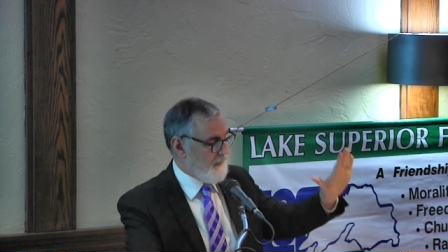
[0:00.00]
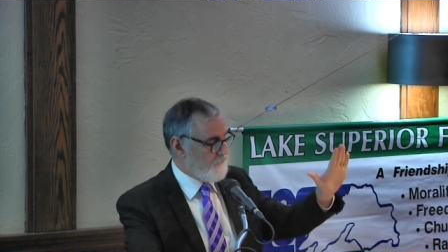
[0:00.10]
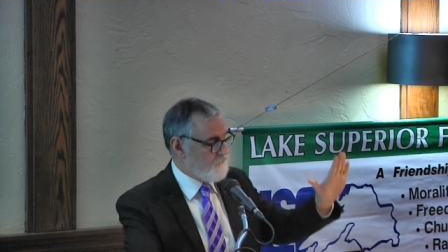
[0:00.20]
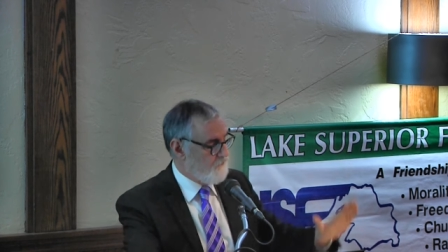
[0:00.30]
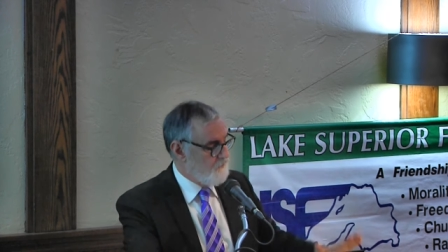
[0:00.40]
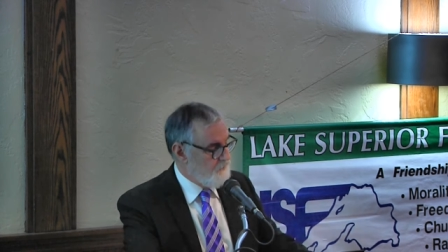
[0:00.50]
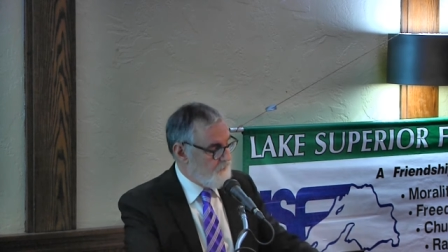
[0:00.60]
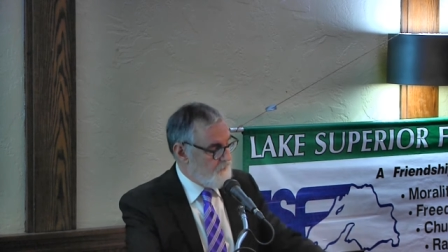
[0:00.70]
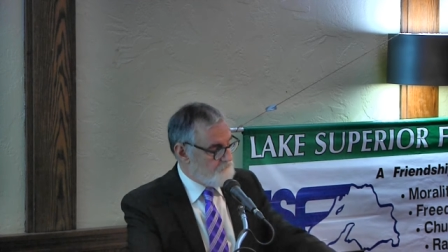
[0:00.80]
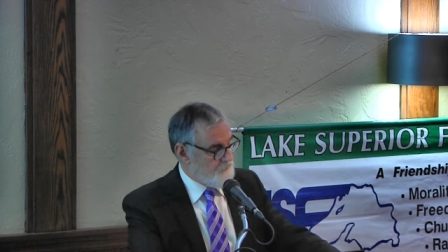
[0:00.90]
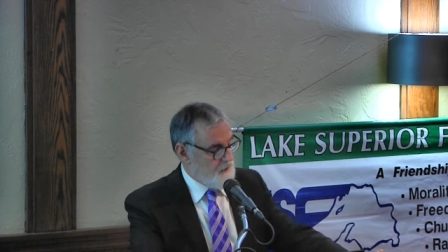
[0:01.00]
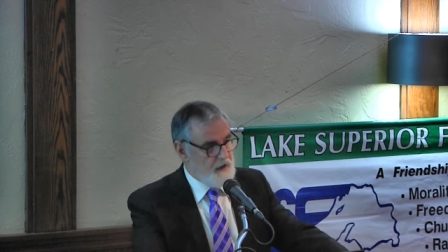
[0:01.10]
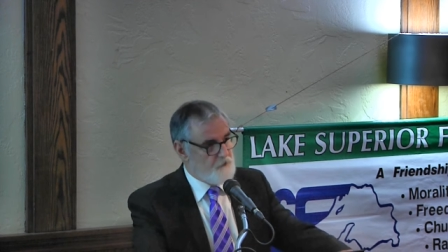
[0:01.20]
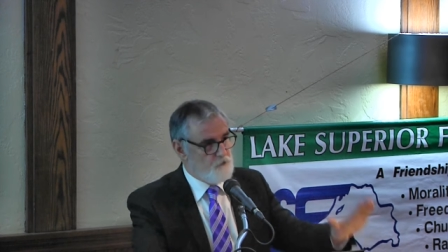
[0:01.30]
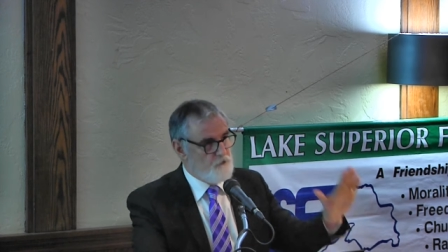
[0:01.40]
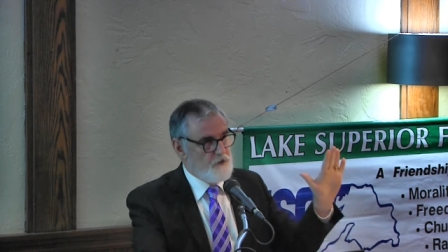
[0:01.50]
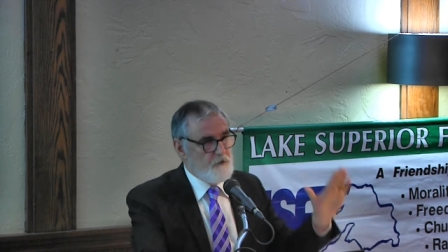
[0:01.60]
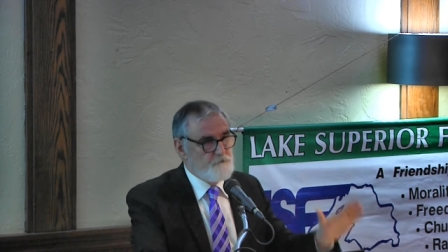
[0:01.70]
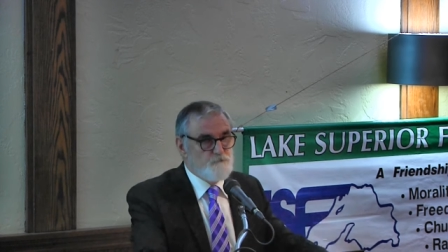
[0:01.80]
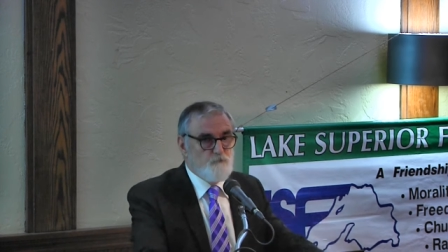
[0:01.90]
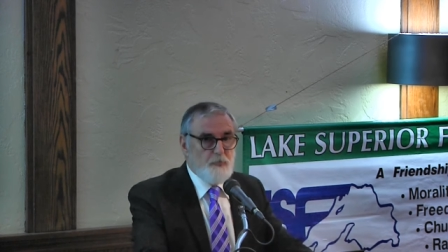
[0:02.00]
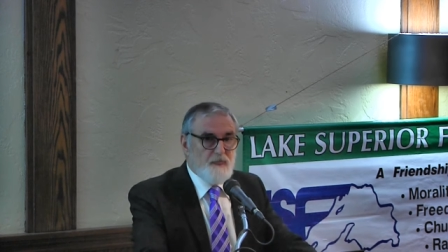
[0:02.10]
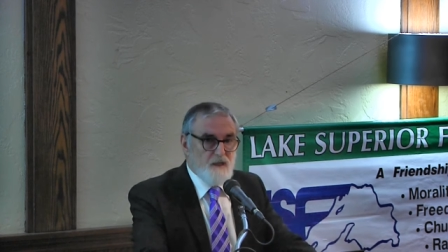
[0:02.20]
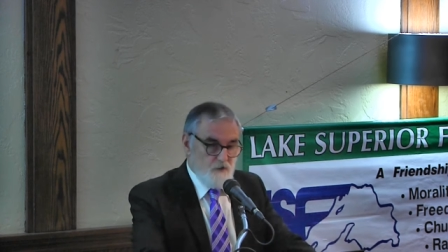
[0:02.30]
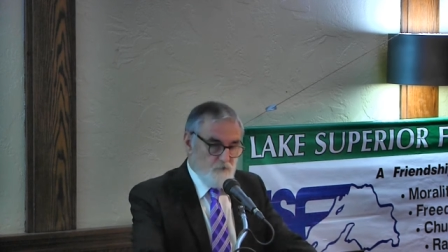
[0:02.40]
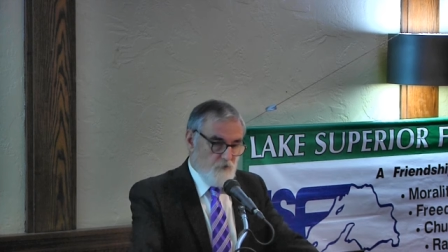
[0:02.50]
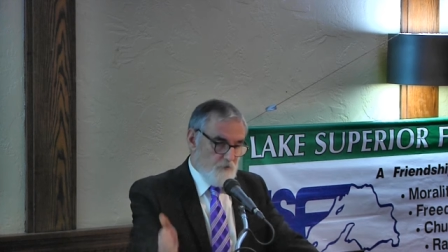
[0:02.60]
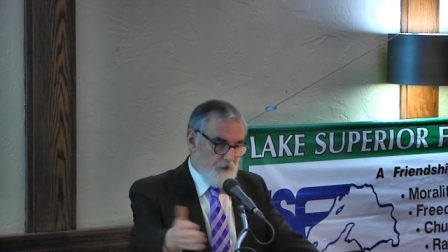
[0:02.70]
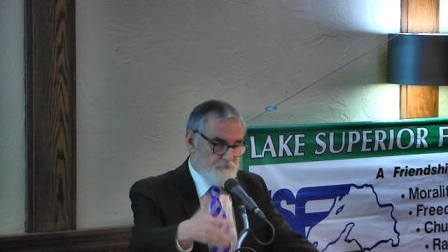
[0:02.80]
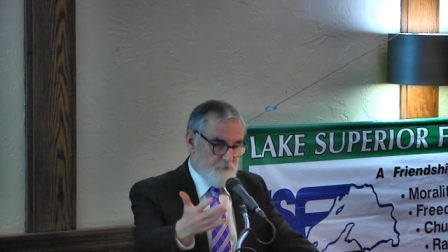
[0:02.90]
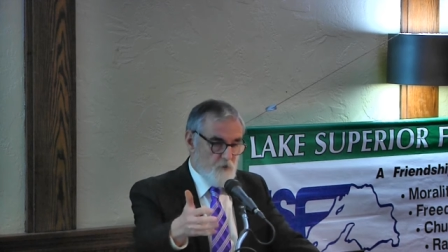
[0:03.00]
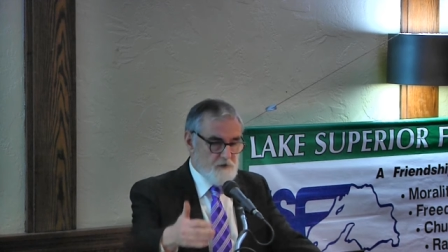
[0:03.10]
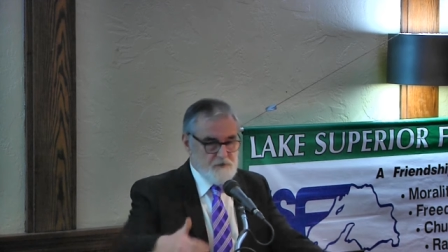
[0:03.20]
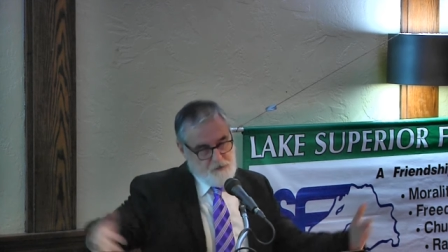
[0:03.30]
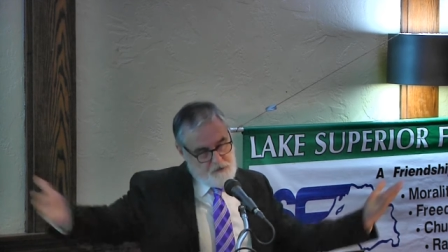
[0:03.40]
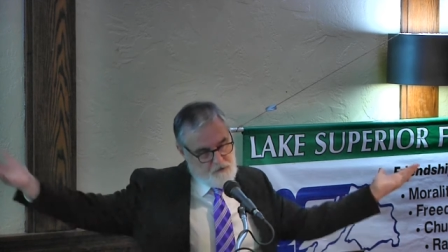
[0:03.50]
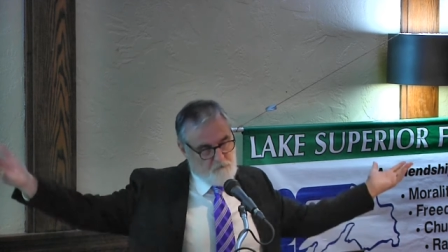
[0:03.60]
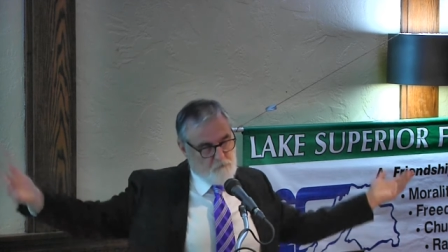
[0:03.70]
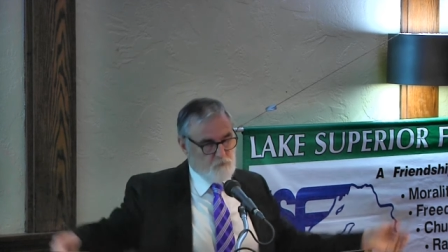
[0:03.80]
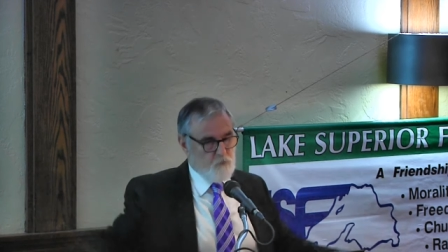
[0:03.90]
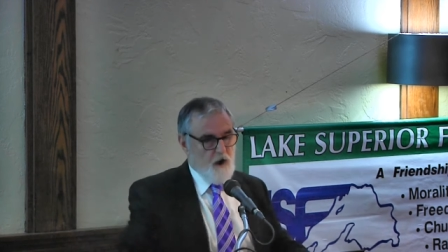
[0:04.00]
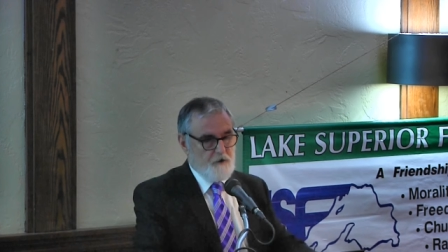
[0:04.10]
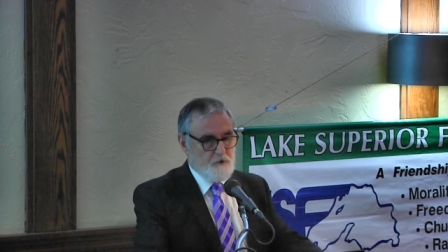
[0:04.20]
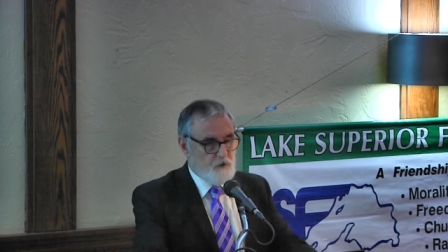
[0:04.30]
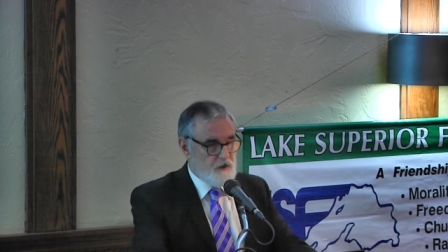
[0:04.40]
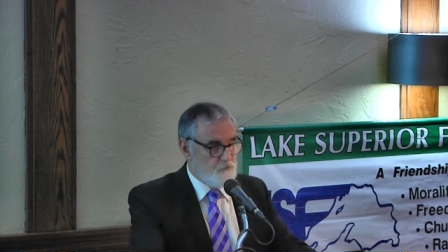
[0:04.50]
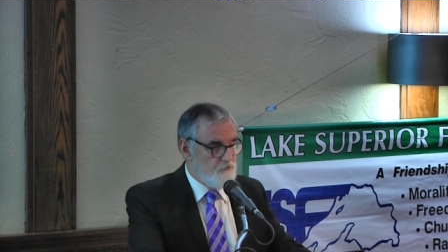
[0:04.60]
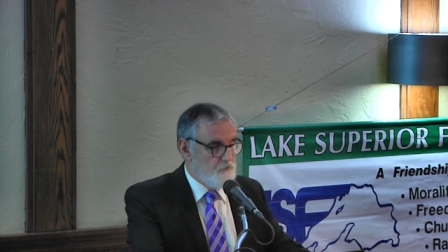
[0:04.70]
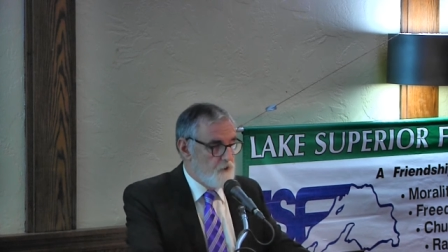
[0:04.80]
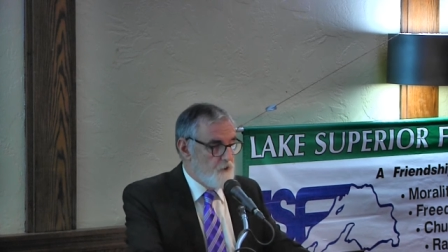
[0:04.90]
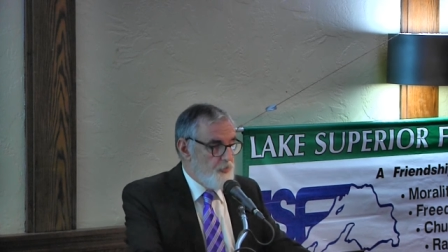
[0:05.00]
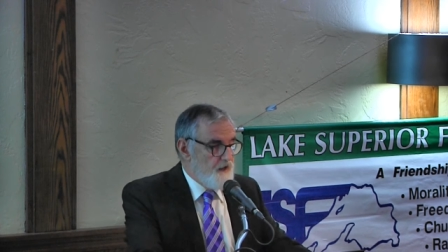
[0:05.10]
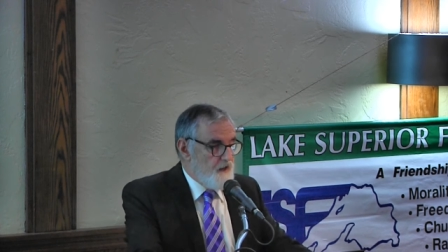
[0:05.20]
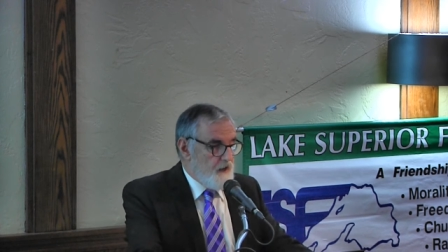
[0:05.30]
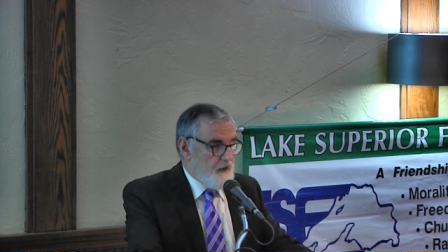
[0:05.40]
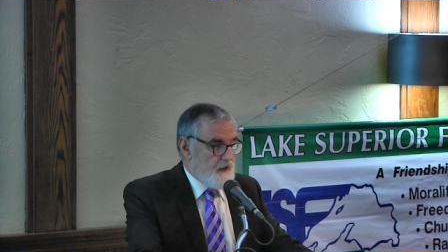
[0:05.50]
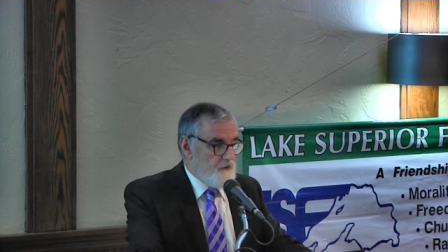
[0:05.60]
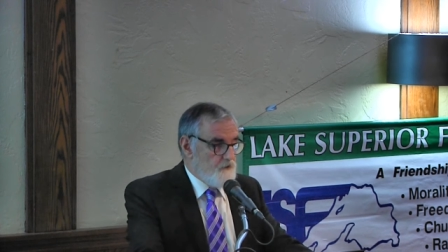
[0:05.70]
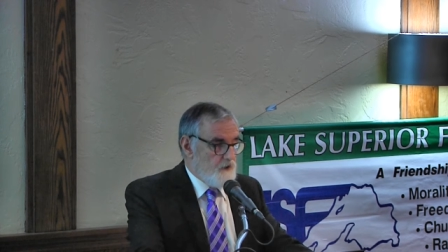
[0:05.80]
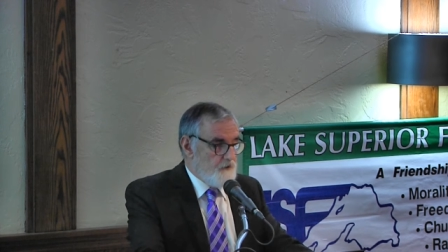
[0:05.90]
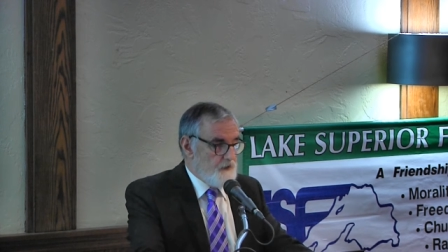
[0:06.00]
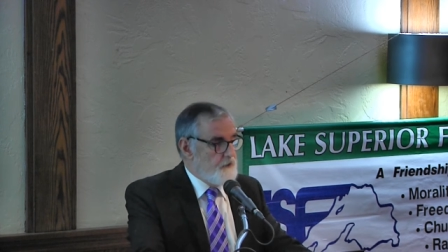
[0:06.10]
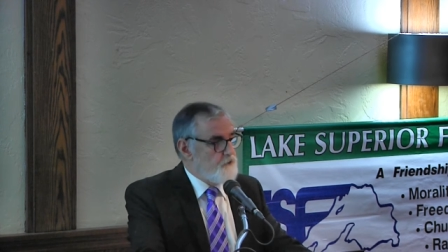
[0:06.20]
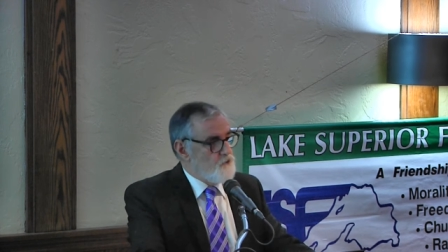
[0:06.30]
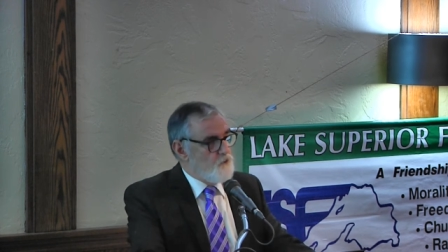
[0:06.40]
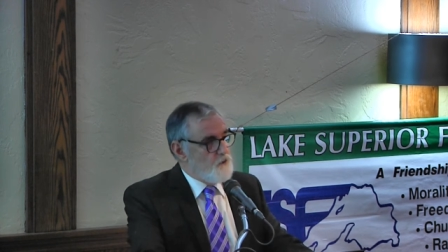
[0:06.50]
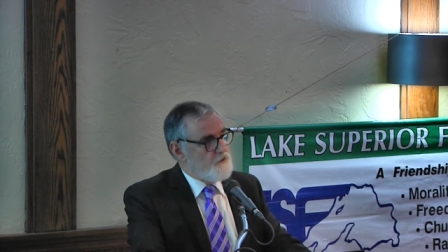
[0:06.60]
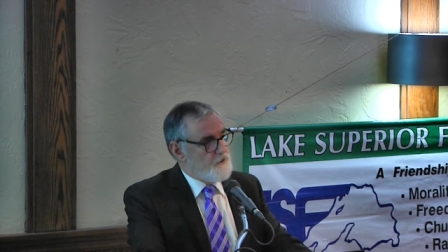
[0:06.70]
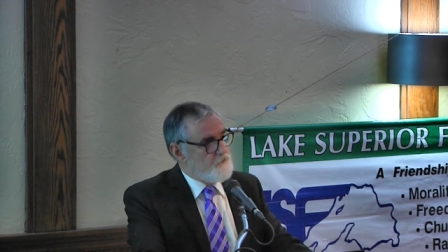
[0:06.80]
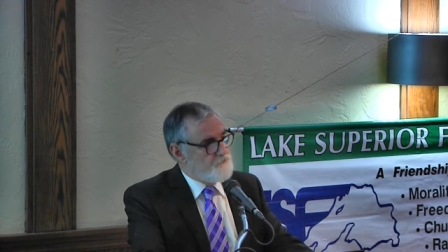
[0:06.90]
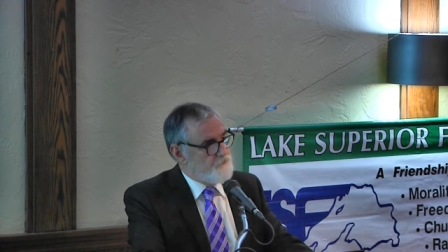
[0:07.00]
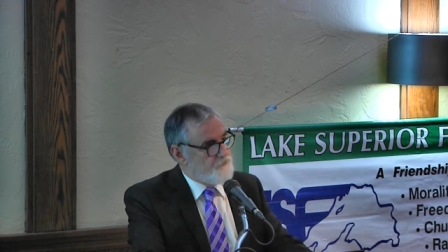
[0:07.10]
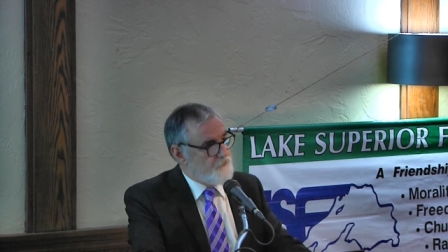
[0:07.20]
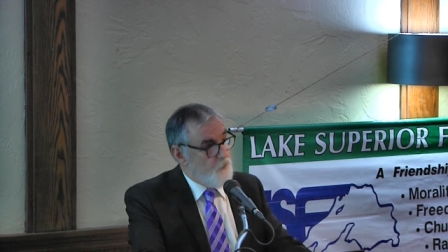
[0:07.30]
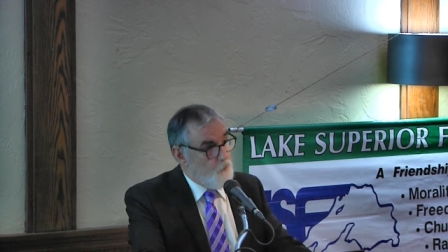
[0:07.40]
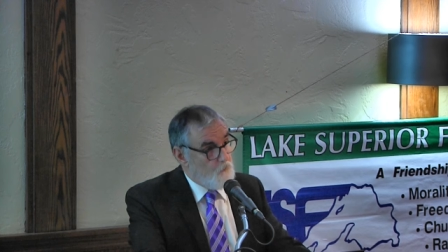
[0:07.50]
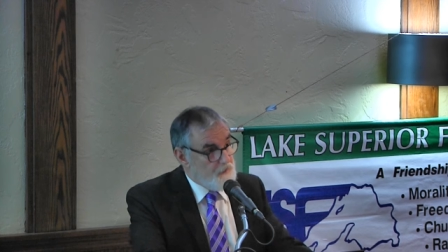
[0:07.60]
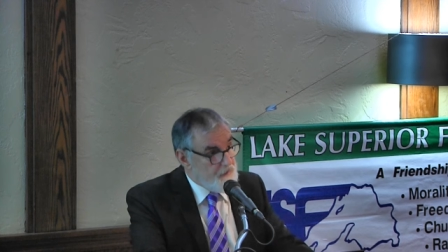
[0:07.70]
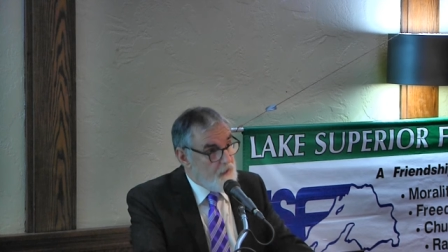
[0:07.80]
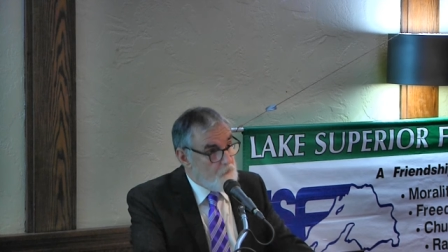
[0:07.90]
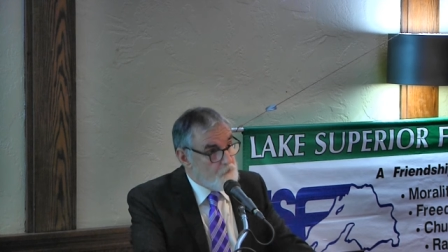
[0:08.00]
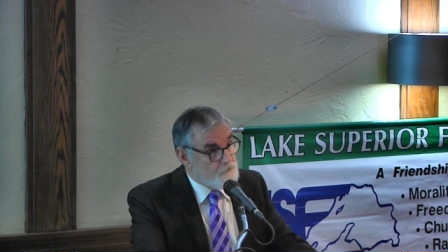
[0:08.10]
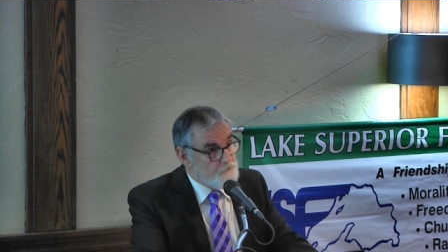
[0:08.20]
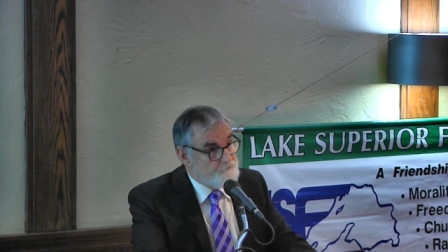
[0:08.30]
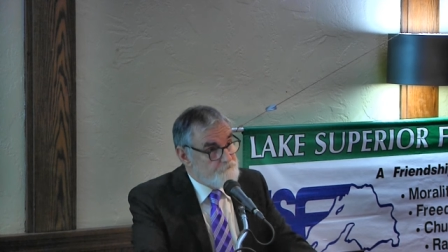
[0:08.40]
desk. But I don't do that. So they phone me, but I'm walking around somewhere. And uh, they like you to work uh, for the whole eight hours.